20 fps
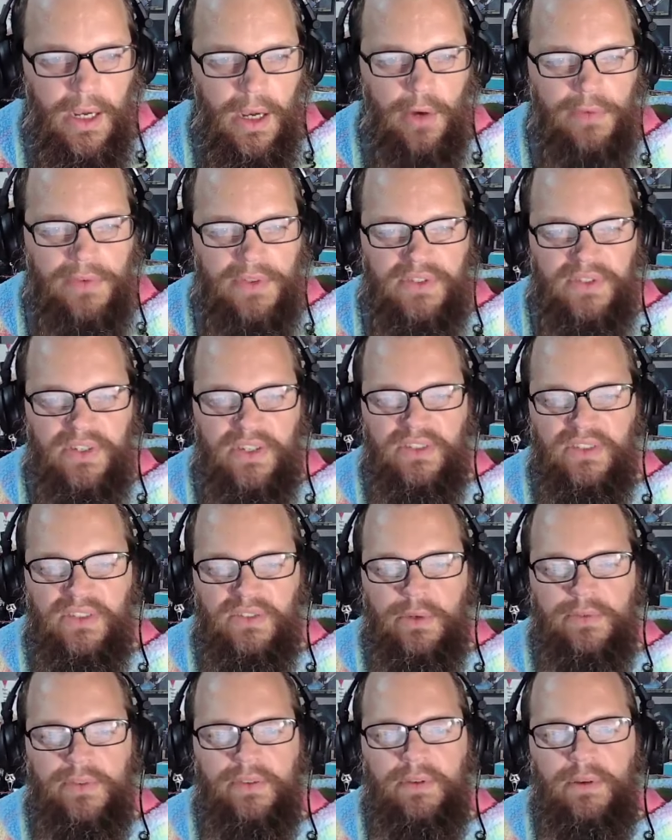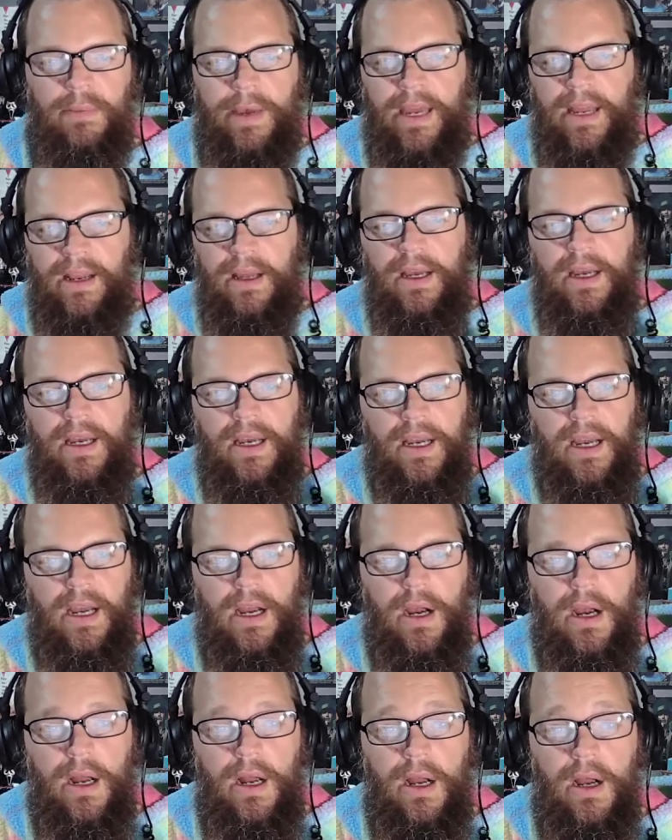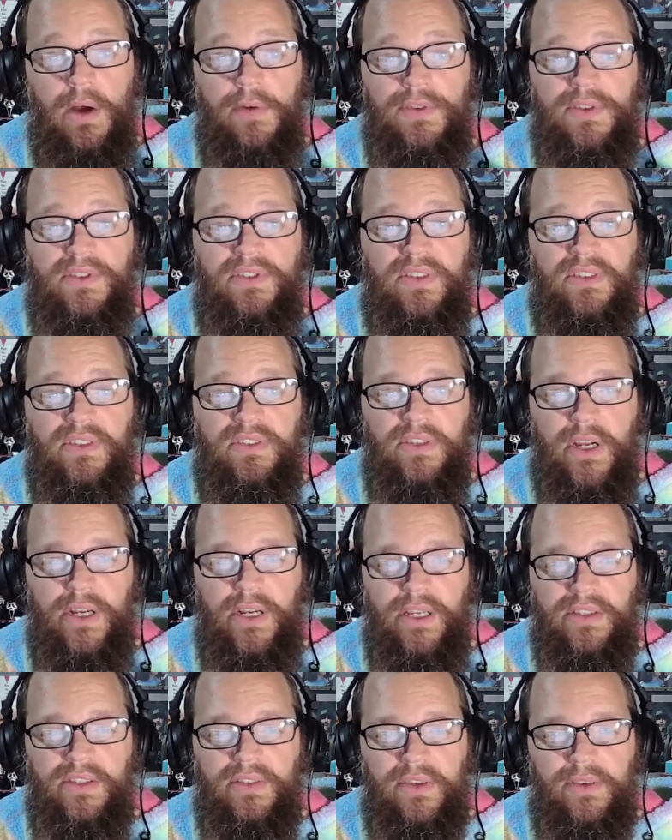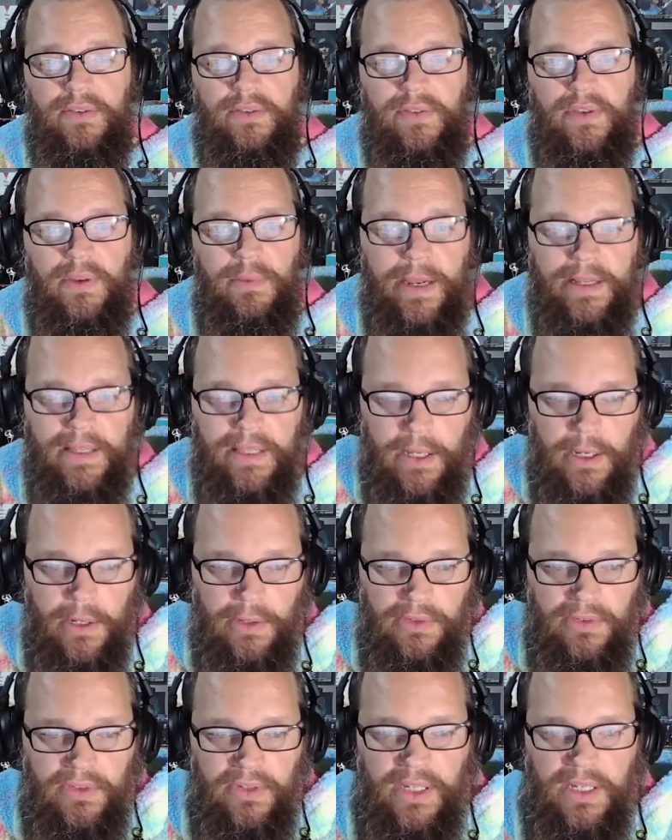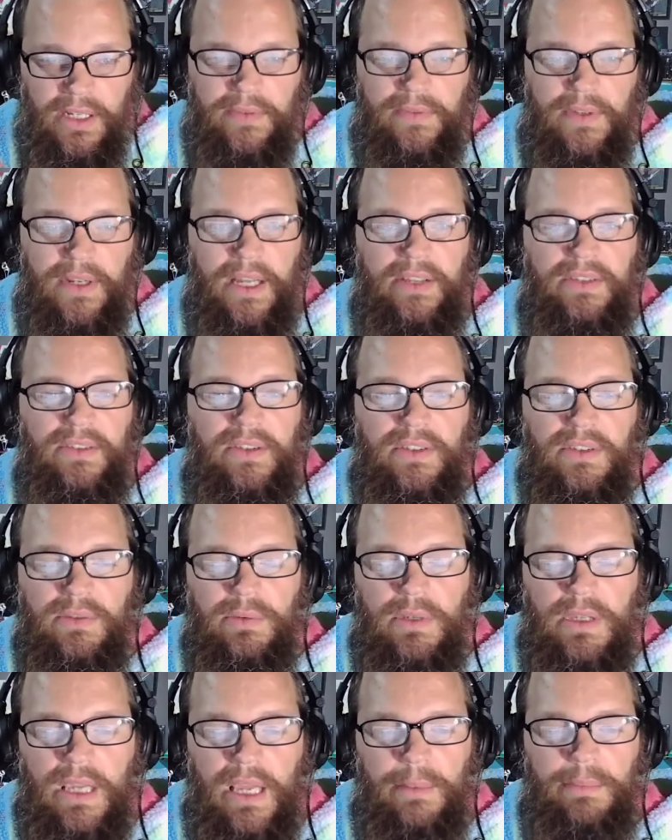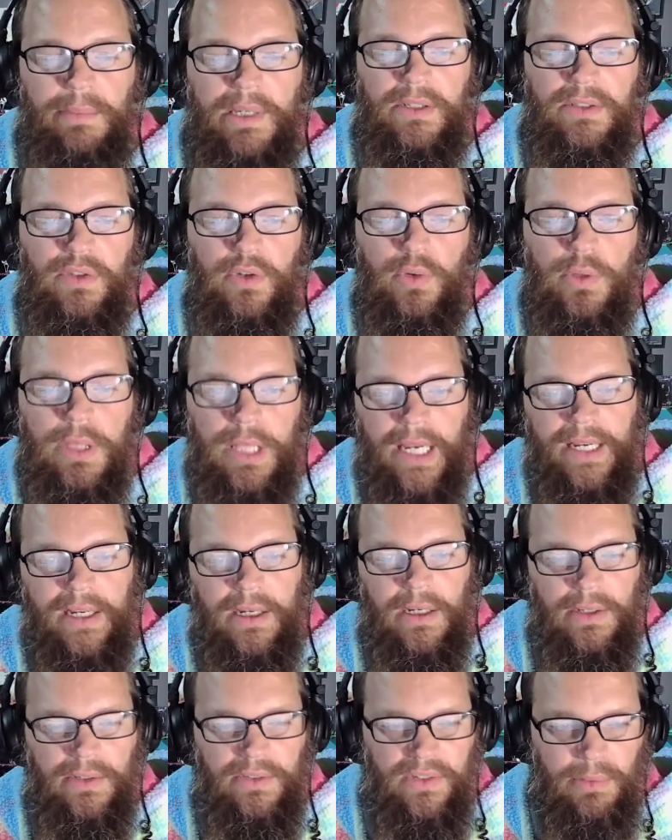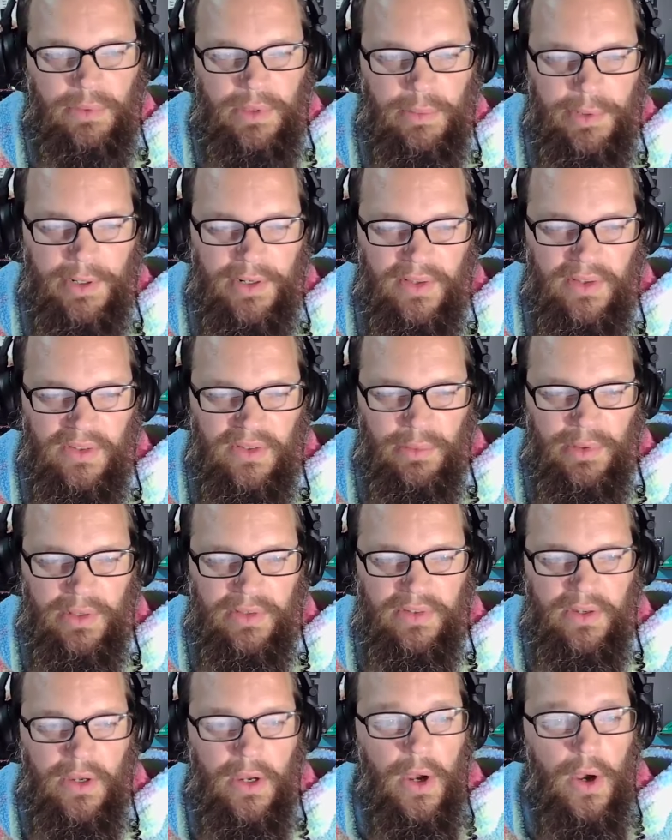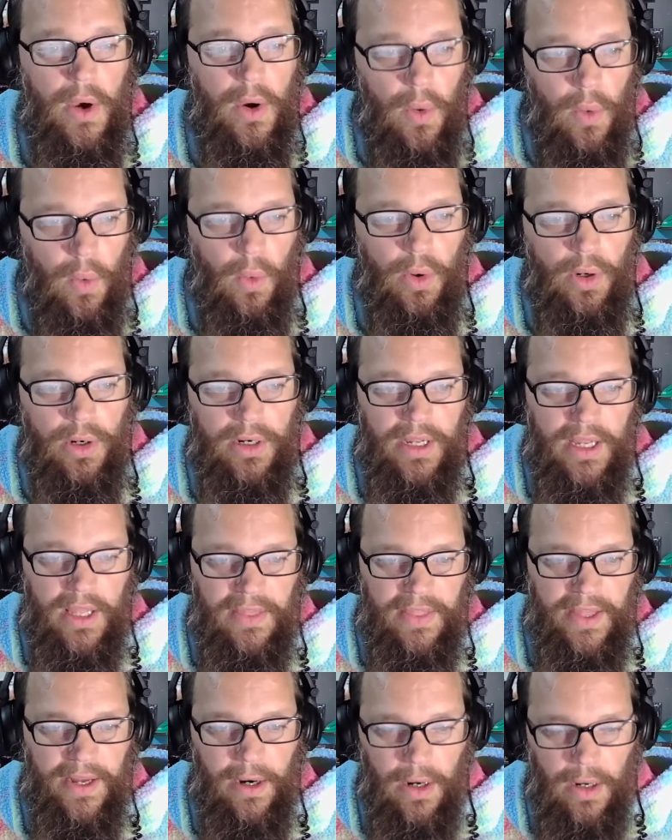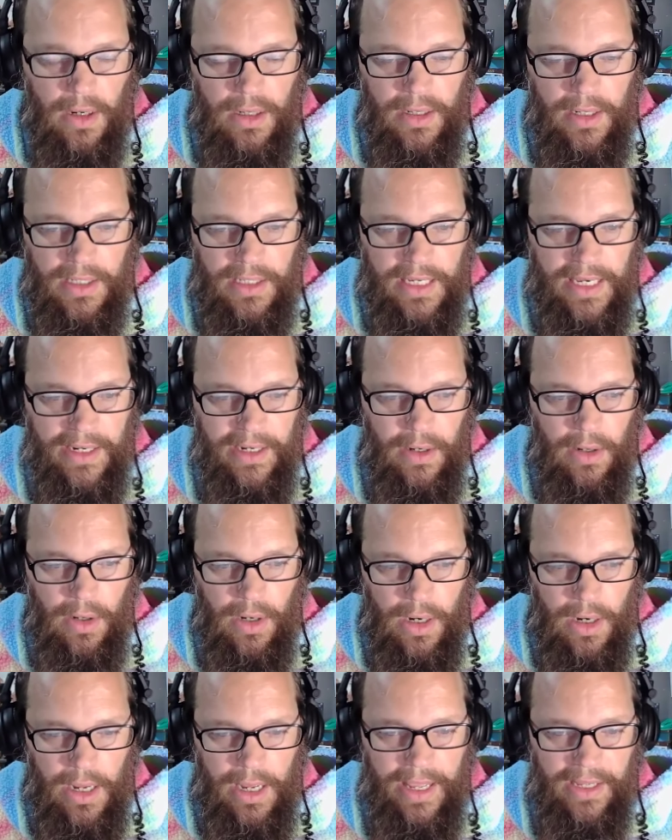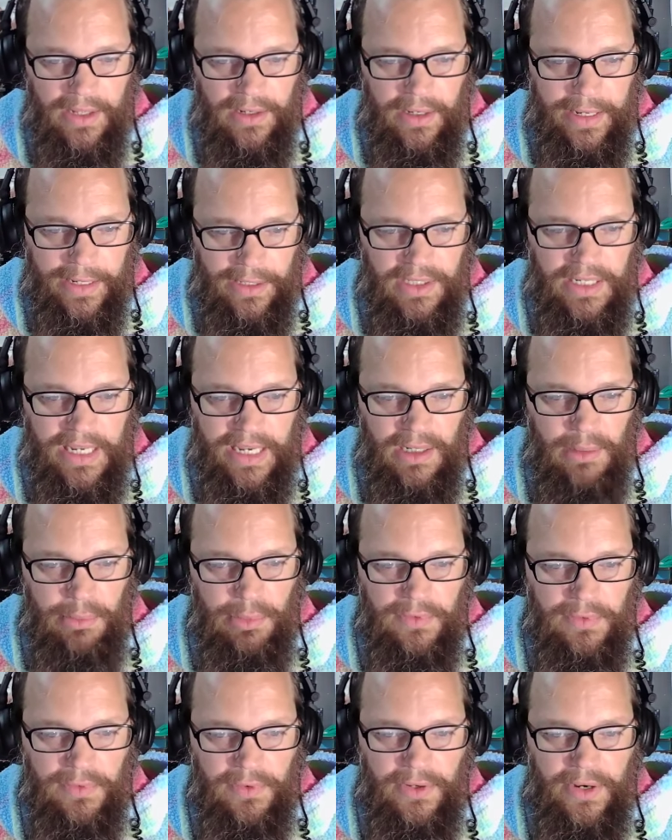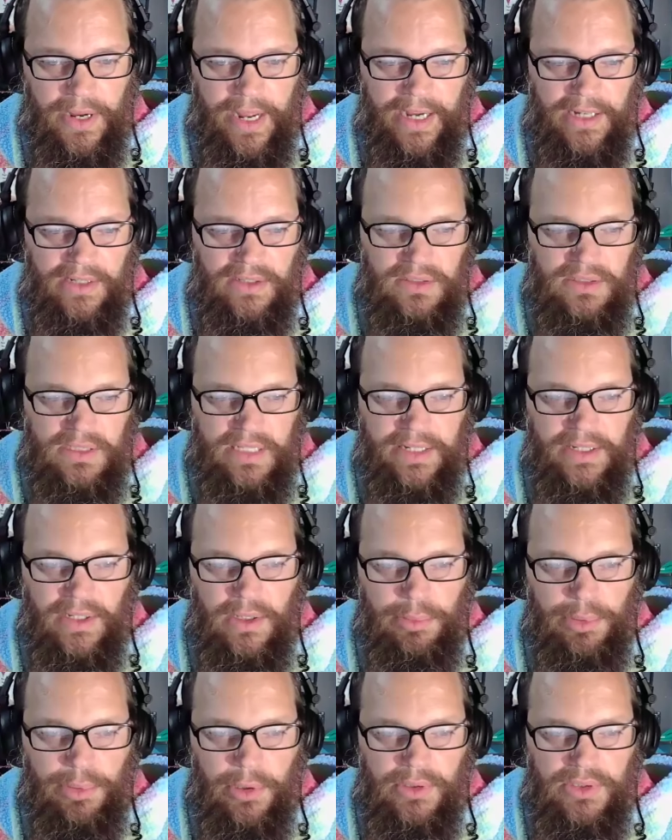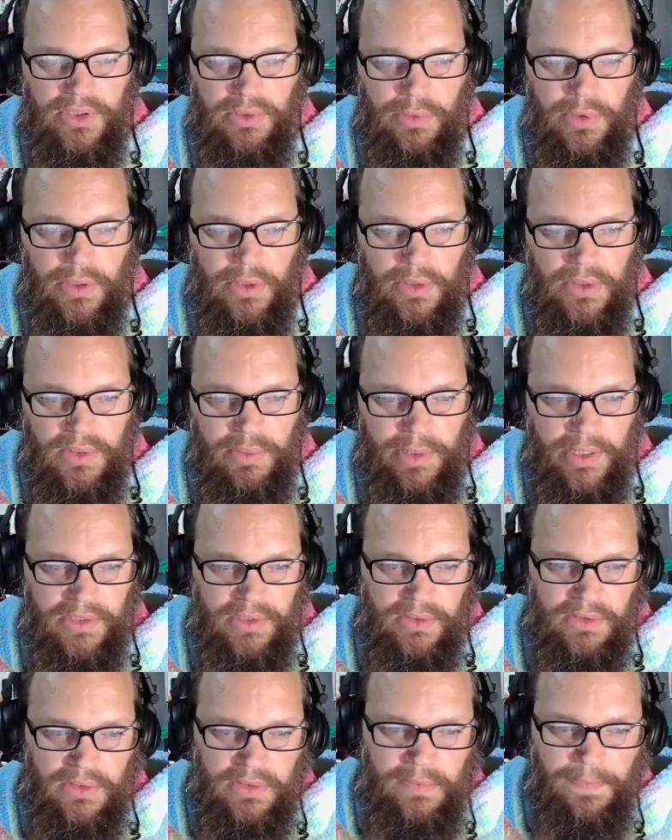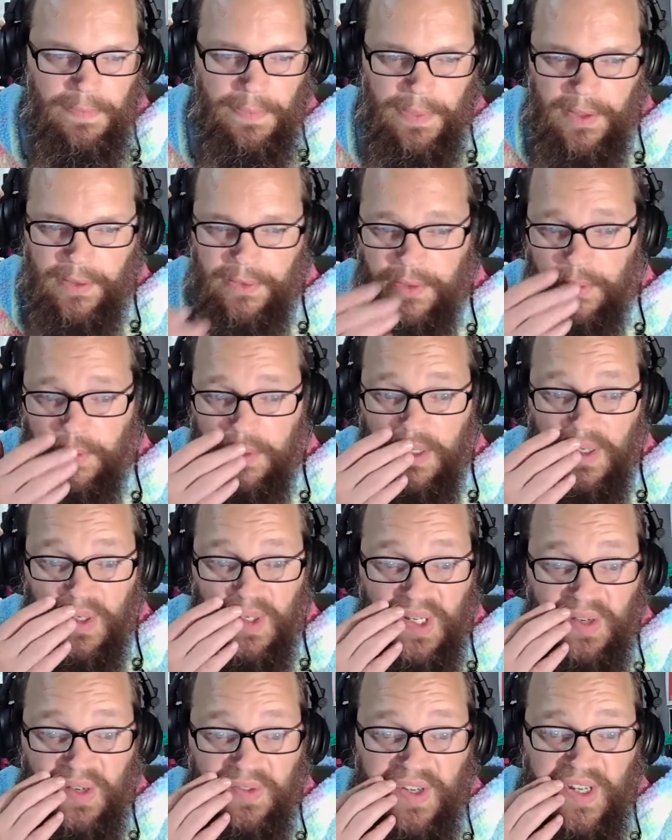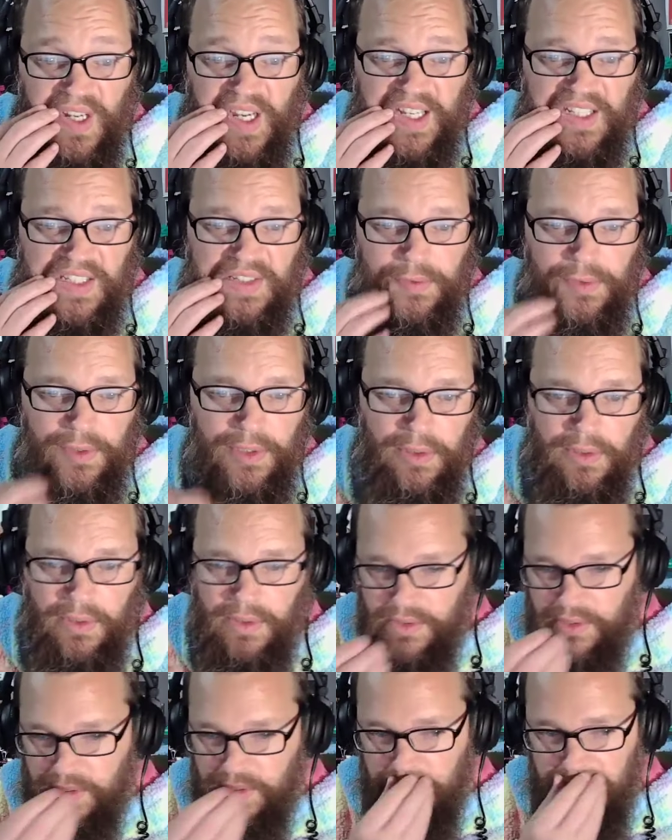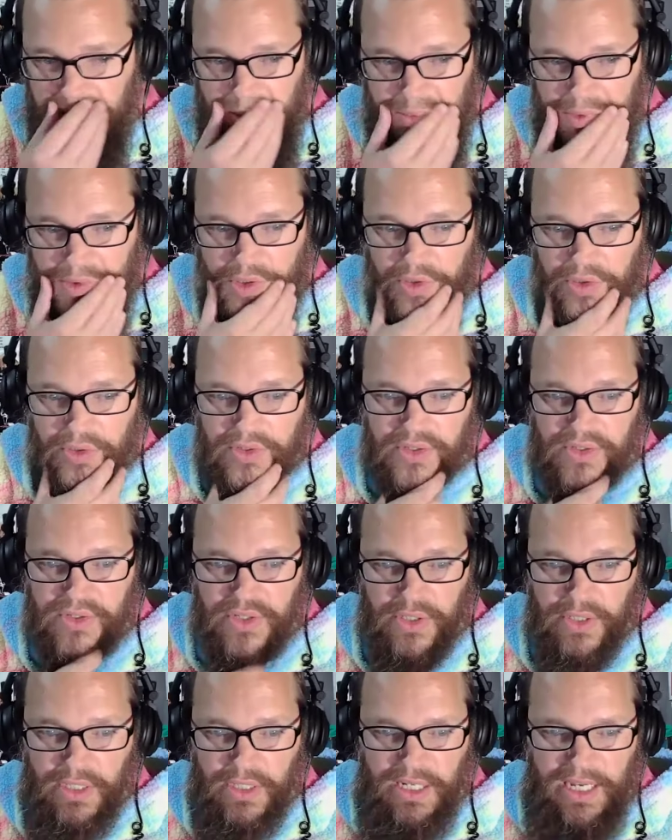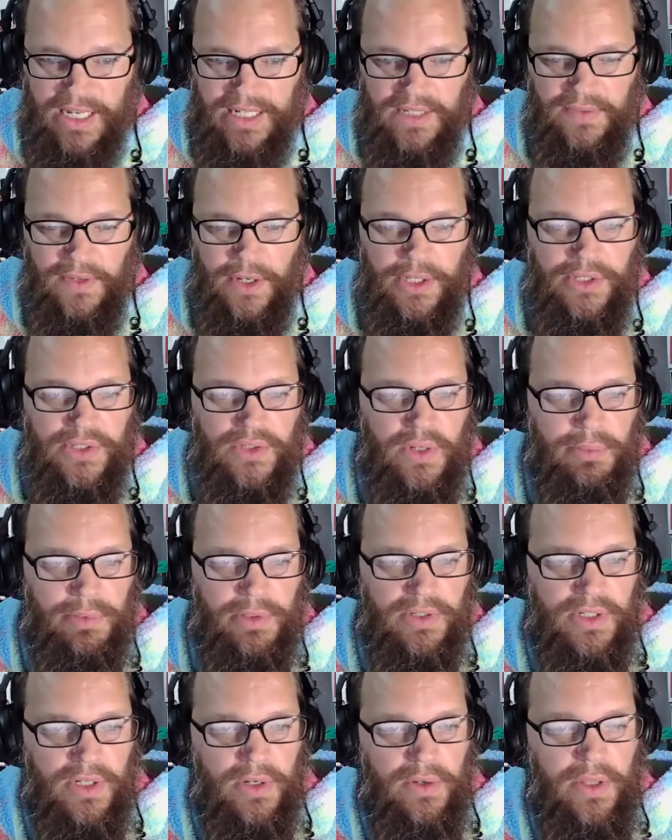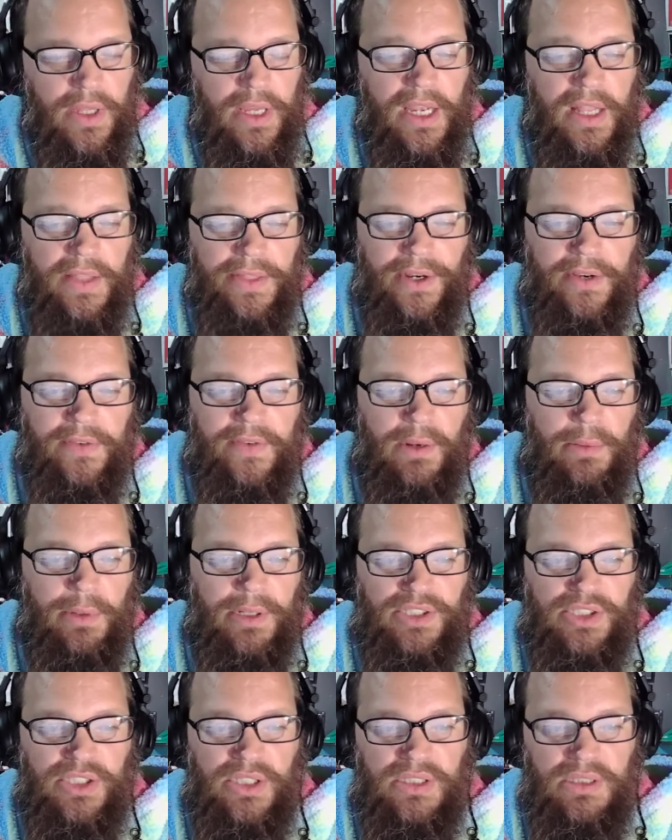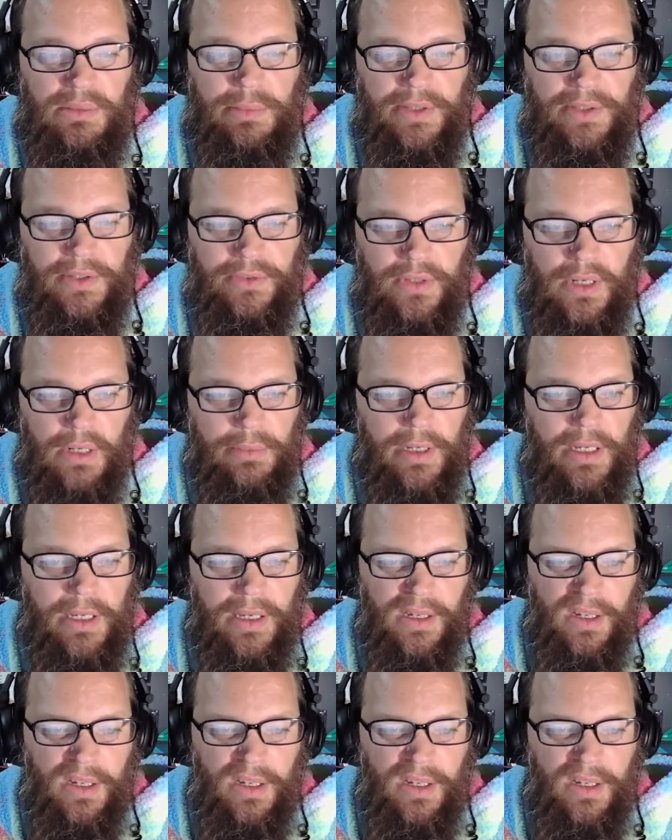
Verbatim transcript: Over the seasons, we've given back. Uh, over the seasons, audience have given feedback that hosts Nick and Vanessa can too light on some of the participants, or that aren't account are held accountable for their actions. How do you approach the reunion specials? There, there, there are different kinds of reunions. There are some reunions of certain kinds of unscripted show that are very much just about the drama.